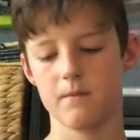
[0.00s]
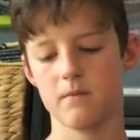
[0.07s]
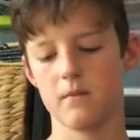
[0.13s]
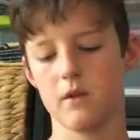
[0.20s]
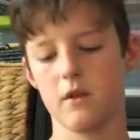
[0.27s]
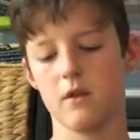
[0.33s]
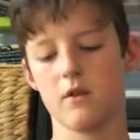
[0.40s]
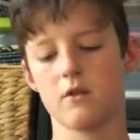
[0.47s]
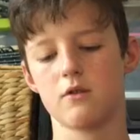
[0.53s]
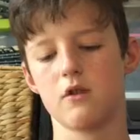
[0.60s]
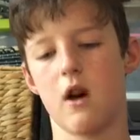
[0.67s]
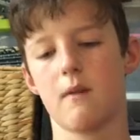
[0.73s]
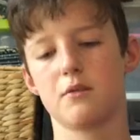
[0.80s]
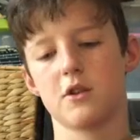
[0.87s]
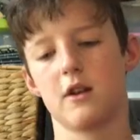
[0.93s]
You can
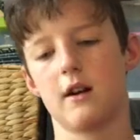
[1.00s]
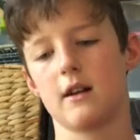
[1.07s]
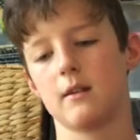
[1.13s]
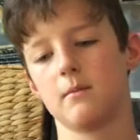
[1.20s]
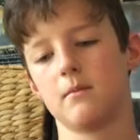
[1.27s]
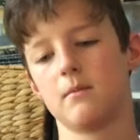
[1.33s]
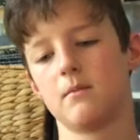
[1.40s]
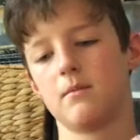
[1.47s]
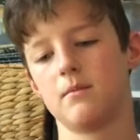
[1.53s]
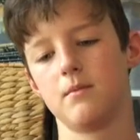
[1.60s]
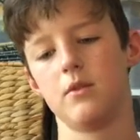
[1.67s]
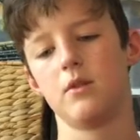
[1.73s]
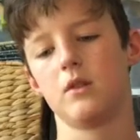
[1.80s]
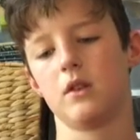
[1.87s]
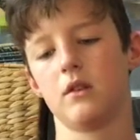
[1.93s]
drop shot them,
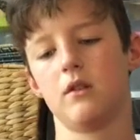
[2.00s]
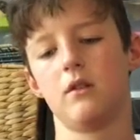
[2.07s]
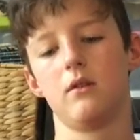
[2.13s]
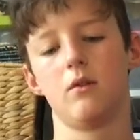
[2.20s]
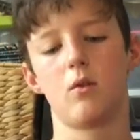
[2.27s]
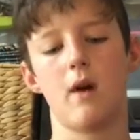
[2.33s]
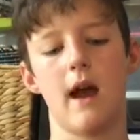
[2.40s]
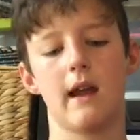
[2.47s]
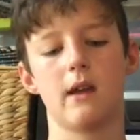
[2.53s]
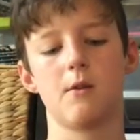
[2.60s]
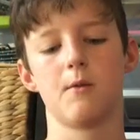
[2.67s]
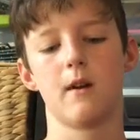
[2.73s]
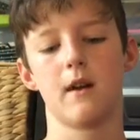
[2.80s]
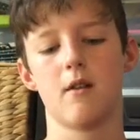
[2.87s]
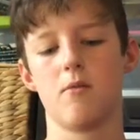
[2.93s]
you can
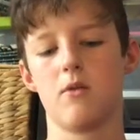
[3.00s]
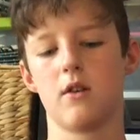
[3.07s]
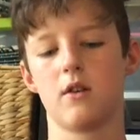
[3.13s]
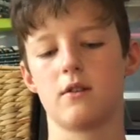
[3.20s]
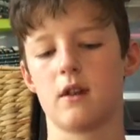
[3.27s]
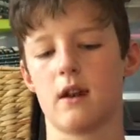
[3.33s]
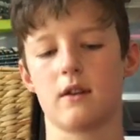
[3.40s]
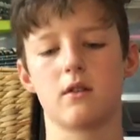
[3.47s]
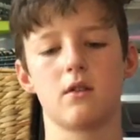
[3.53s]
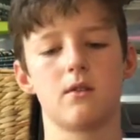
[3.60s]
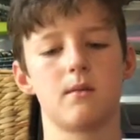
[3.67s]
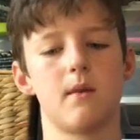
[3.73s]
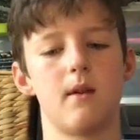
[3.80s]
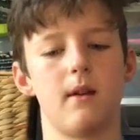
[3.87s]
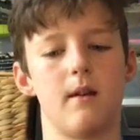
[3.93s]
wacky rig them, you can
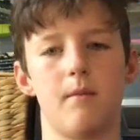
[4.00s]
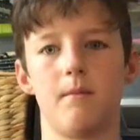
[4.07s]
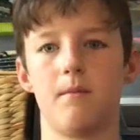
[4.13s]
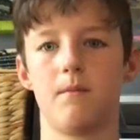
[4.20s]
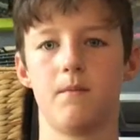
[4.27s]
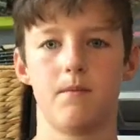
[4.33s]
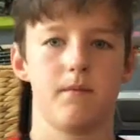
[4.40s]
Texas rig them.